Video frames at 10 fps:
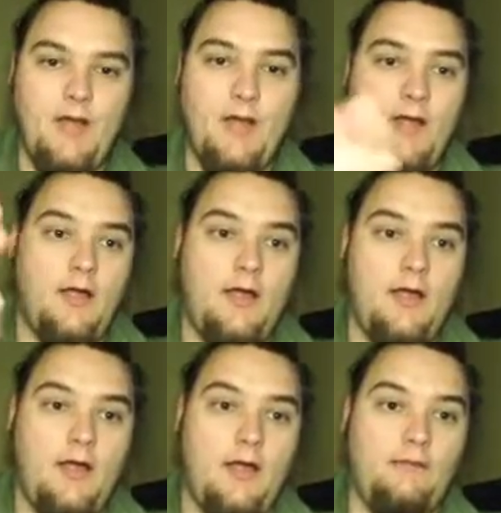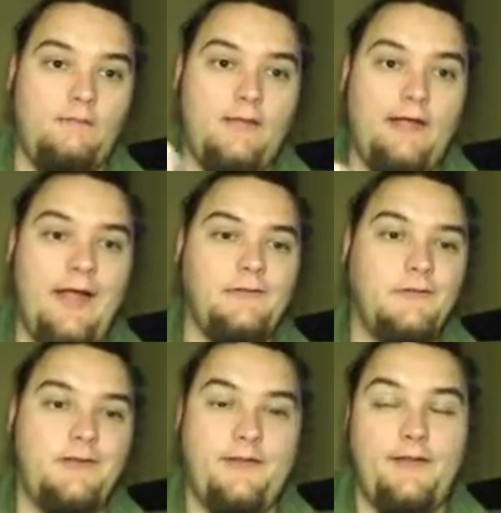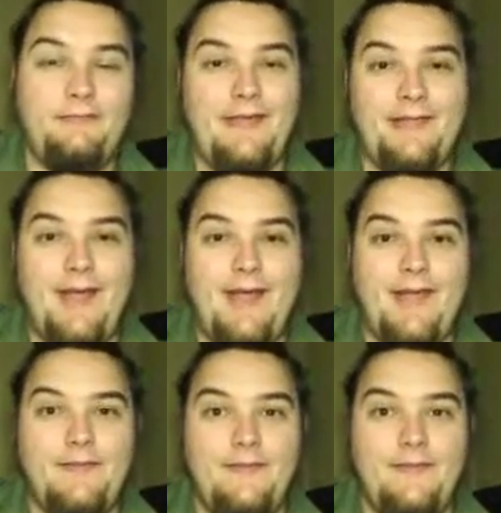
Oh my god, you killed off that guy